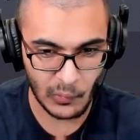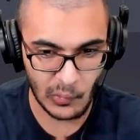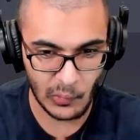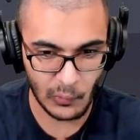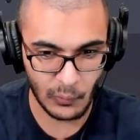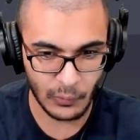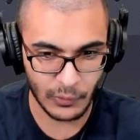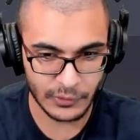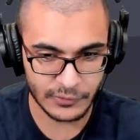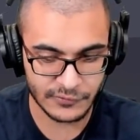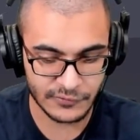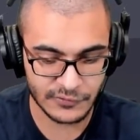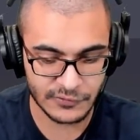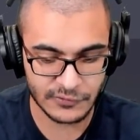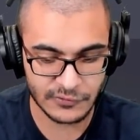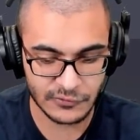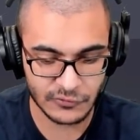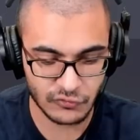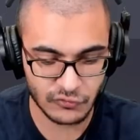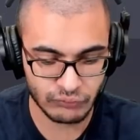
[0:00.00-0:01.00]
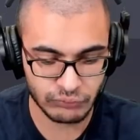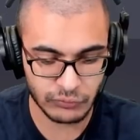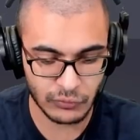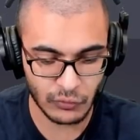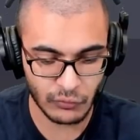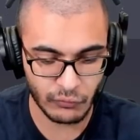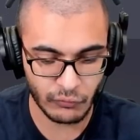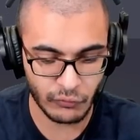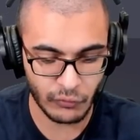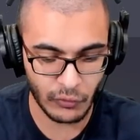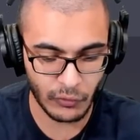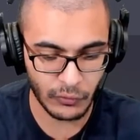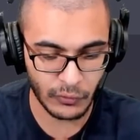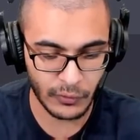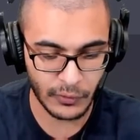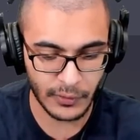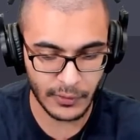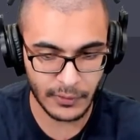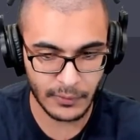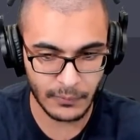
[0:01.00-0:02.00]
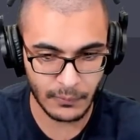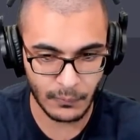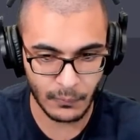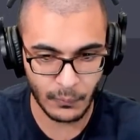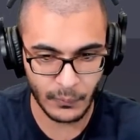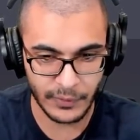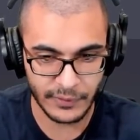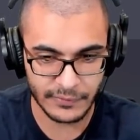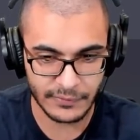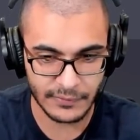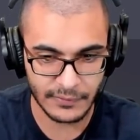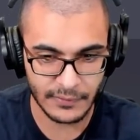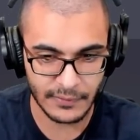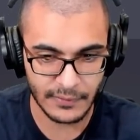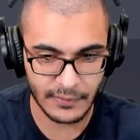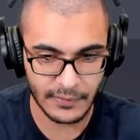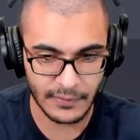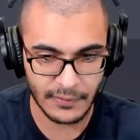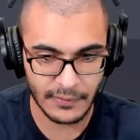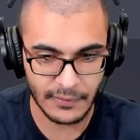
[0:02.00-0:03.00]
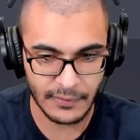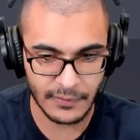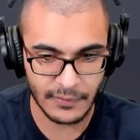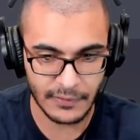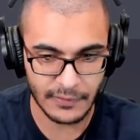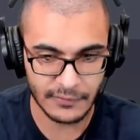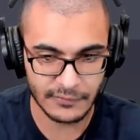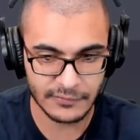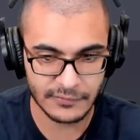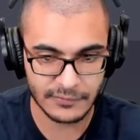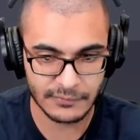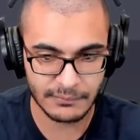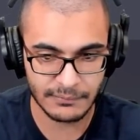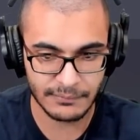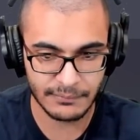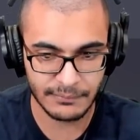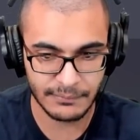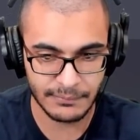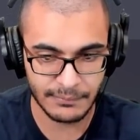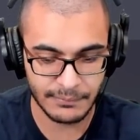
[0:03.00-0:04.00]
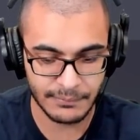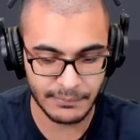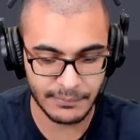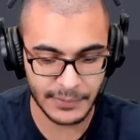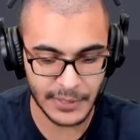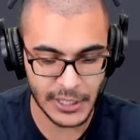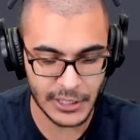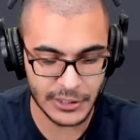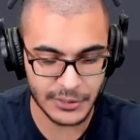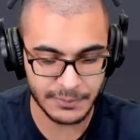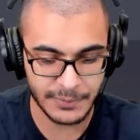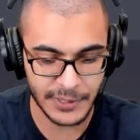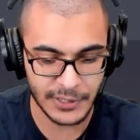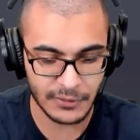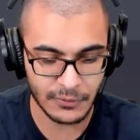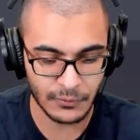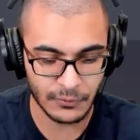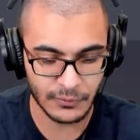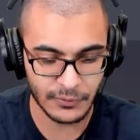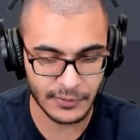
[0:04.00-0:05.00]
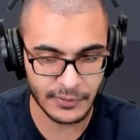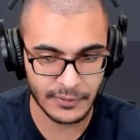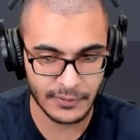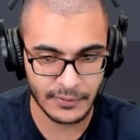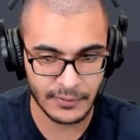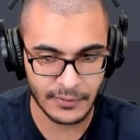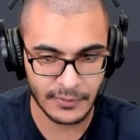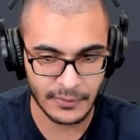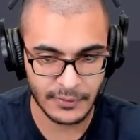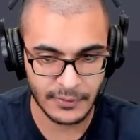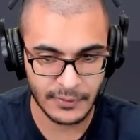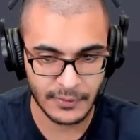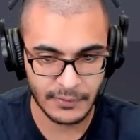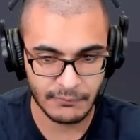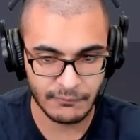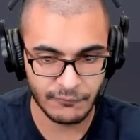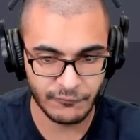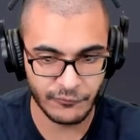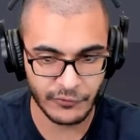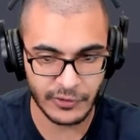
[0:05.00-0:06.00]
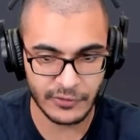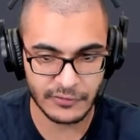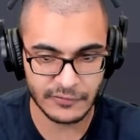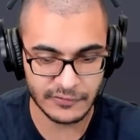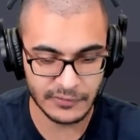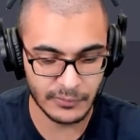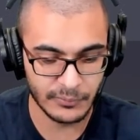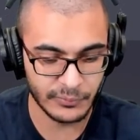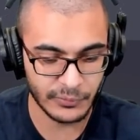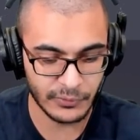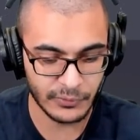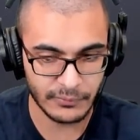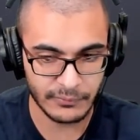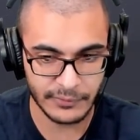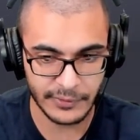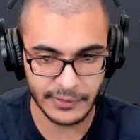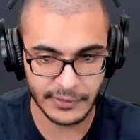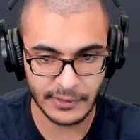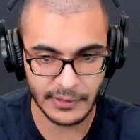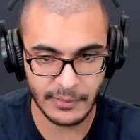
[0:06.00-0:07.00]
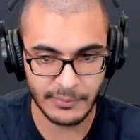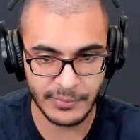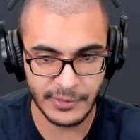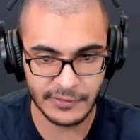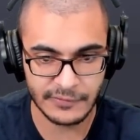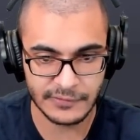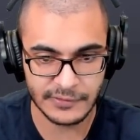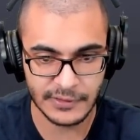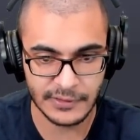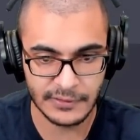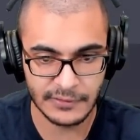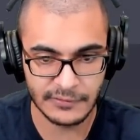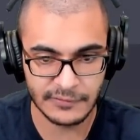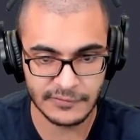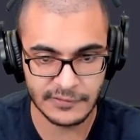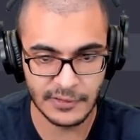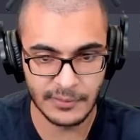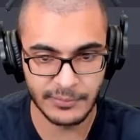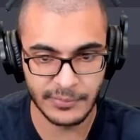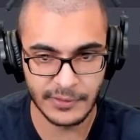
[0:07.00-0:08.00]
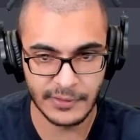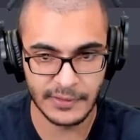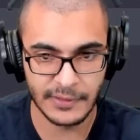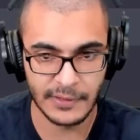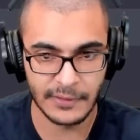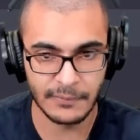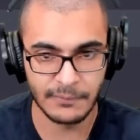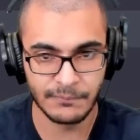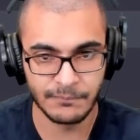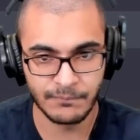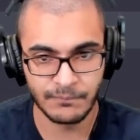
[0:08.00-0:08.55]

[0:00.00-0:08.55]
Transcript: what's wrong with this PHP code? Very simple, right? And I paste in the snippet there.